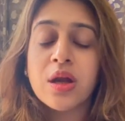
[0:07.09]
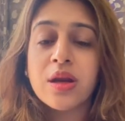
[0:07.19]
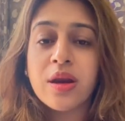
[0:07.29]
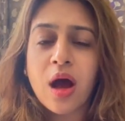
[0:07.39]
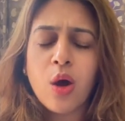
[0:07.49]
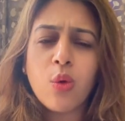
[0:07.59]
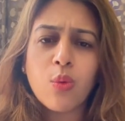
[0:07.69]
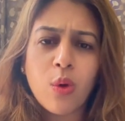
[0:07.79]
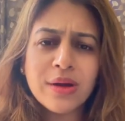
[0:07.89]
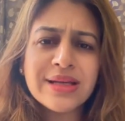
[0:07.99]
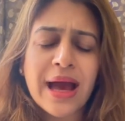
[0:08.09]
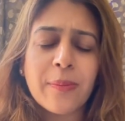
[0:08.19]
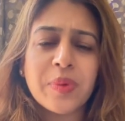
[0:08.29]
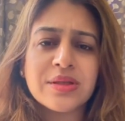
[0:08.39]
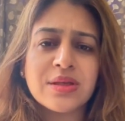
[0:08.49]
Now, what
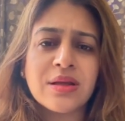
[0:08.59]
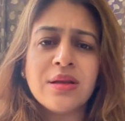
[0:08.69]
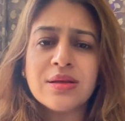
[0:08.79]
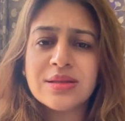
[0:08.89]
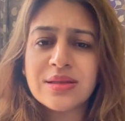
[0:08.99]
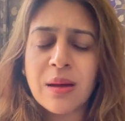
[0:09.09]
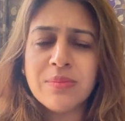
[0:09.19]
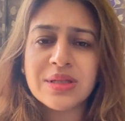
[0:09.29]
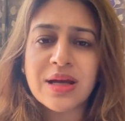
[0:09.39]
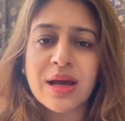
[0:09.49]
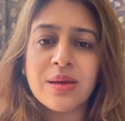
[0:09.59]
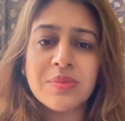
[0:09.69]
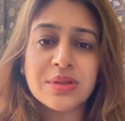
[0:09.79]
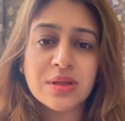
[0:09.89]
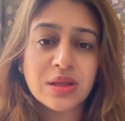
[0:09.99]
happens in, sometimes